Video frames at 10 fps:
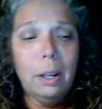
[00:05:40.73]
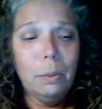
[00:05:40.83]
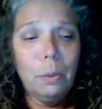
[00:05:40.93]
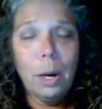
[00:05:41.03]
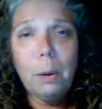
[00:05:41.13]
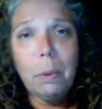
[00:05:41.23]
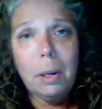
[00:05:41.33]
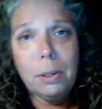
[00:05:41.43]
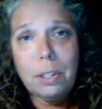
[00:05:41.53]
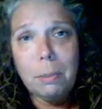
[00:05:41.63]
record
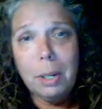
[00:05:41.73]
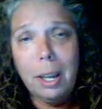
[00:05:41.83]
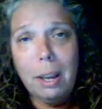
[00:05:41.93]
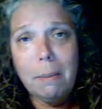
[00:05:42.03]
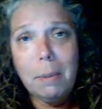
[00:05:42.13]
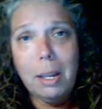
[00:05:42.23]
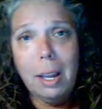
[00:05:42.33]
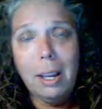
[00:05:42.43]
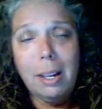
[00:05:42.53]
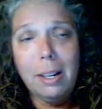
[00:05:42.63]
player somebody gave me,
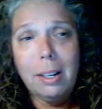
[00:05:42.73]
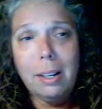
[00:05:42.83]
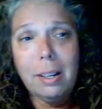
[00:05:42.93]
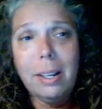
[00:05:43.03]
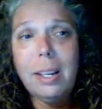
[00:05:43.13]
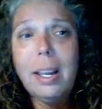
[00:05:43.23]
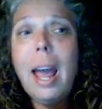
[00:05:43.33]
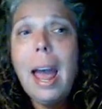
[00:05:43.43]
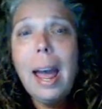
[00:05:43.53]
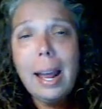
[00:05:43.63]
and he
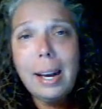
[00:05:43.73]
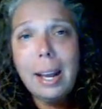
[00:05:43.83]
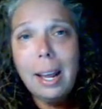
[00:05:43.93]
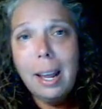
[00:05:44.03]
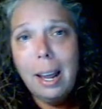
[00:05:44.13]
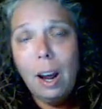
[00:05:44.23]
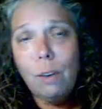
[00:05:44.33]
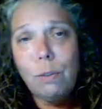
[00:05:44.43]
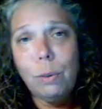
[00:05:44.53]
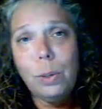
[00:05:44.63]
had a
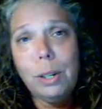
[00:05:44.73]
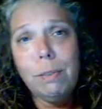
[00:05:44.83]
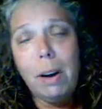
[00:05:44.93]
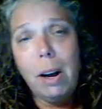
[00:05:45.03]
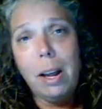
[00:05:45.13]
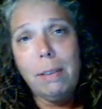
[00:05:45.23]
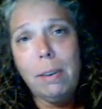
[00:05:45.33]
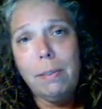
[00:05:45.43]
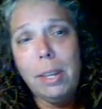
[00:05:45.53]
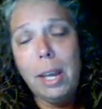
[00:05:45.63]
45
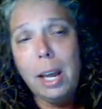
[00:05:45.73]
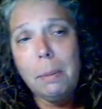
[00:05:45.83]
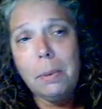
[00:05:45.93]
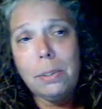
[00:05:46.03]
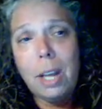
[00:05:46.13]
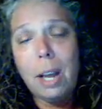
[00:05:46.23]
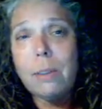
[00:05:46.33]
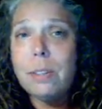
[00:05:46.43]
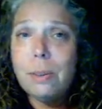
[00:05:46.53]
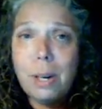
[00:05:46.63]
of the Animals'
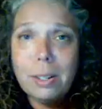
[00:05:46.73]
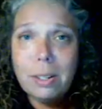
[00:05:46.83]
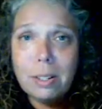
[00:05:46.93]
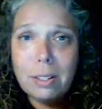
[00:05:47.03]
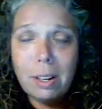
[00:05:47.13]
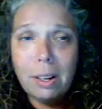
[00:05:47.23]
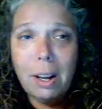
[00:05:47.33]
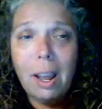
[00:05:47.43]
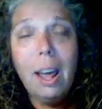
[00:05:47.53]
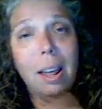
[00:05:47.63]
House of the Rising Sun.
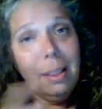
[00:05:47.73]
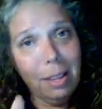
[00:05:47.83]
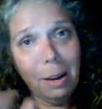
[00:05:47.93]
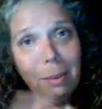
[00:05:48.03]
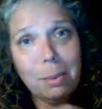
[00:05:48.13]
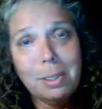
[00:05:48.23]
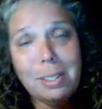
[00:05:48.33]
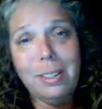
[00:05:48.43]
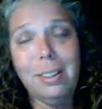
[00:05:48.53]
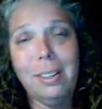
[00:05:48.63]
That
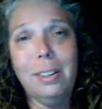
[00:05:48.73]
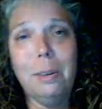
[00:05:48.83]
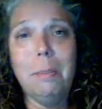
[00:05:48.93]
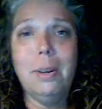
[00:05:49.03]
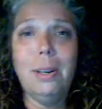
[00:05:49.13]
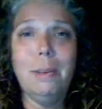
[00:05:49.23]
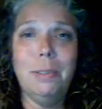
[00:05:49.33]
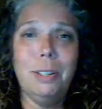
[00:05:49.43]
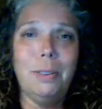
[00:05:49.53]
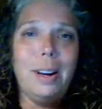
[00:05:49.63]
was Uncle
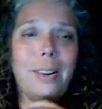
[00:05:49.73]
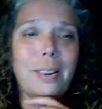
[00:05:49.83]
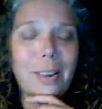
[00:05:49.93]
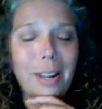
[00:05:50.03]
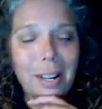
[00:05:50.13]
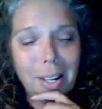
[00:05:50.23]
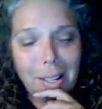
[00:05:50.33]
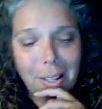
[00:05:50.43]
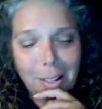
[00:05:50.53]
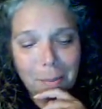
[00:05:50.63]
Malcolm's record,
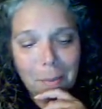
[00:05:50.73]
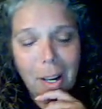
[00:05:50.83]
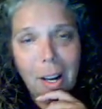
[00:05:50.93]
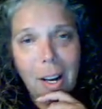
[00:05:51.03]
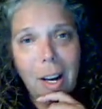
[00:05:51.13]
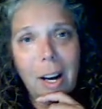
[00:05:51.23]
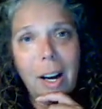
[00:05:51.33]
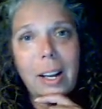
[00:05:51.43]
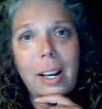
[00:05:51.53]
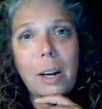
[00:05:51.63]
and
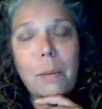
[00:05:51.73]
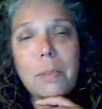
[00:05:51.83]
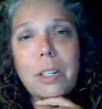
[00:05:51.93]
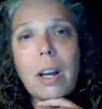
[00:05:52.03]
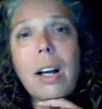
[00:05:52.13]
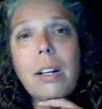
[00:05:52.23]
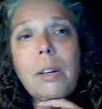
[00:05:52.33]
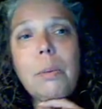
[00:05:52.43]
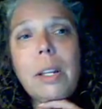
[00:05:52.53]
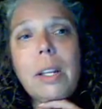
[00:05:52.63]
I
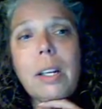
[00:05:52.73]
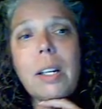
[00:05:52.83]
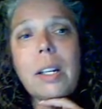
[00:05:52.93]
absconded with it